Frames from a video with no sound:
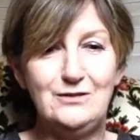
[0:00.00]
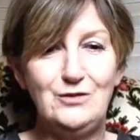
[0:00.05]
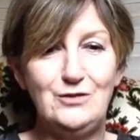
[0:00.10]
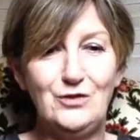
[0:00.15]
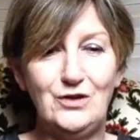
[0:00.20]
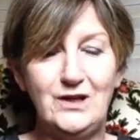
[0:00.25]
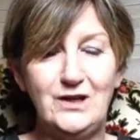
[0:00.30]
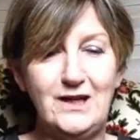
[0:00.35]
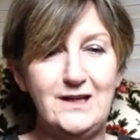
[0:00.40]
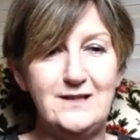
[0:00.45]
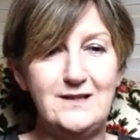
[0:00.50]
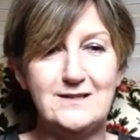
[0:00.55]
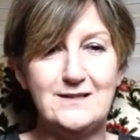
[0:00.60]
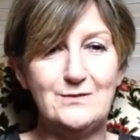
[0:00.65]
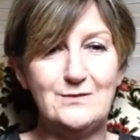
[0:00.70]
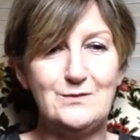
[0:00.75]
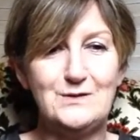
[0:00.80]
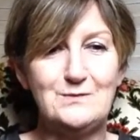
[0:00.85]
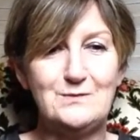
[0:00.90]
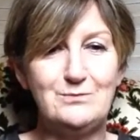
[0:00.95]
nutcase that
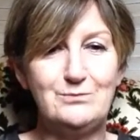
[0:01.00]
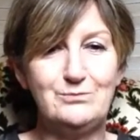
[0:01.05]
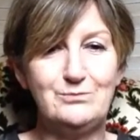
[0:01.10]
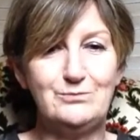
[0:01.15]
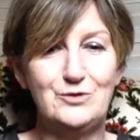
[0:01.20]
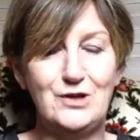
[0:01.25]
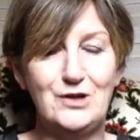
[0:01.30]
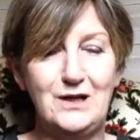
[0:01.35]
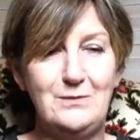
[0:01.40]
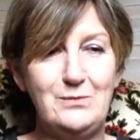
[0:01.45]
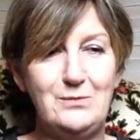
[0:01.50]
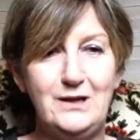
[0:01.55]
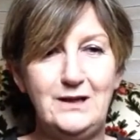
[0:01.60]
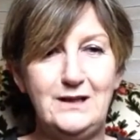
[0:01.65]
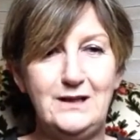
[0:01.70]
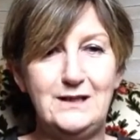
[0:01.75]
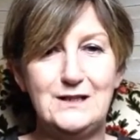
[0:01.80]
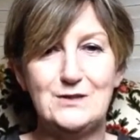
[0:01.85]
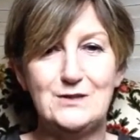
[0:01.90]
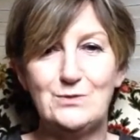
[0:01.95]
was trying to
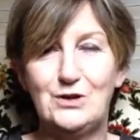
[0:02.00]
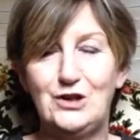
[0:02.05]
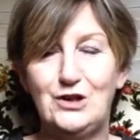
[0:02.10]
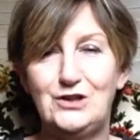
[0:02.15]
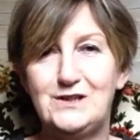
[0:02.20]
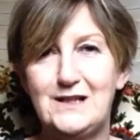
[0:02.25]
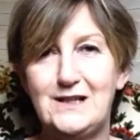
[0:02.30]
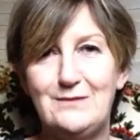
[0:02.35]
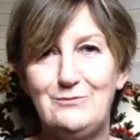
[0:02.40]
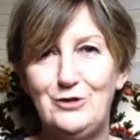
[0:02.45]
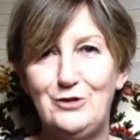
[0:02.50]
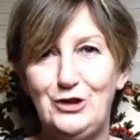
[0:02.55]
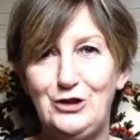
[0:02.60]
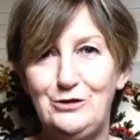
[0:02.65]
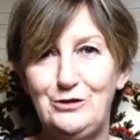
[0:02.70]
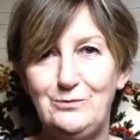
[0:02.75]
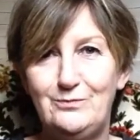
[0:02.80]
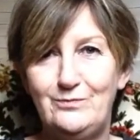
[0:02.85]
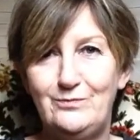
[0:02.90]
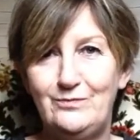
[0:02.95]
break into a goddamn room.